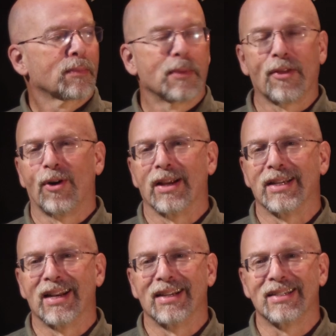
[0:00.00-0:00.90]
Another
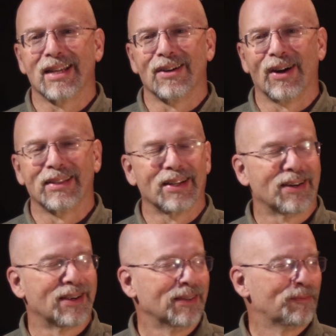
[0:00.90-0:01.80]
identity sitting right
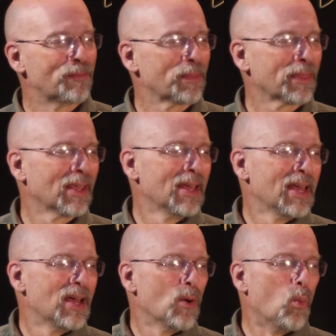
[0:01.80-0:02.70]
there, huh?
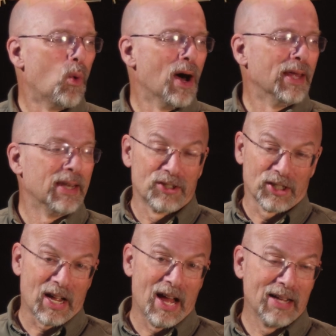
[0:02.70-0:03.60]
1, there's
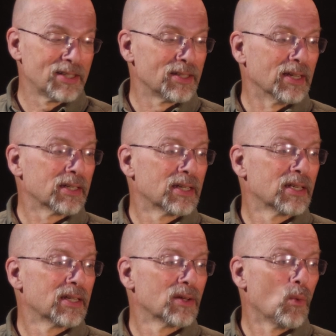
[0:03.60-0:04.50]
a constant.
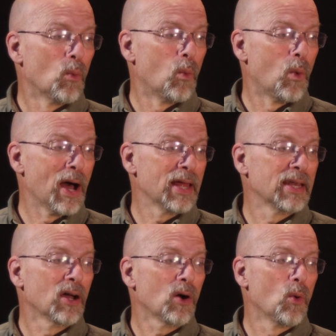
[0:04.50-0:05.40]

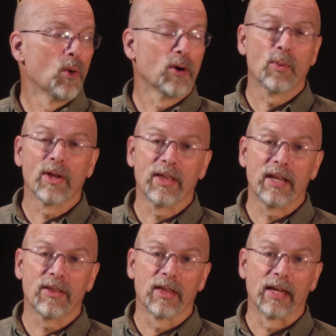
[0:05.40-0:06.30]
1 ORed with
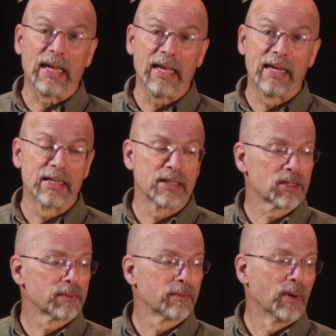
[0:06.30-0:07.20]
anything
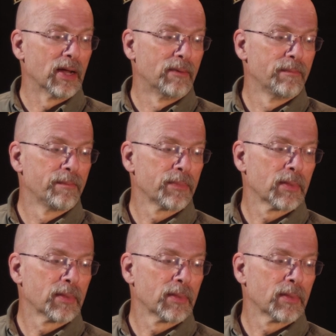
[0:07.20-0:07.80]
is, well,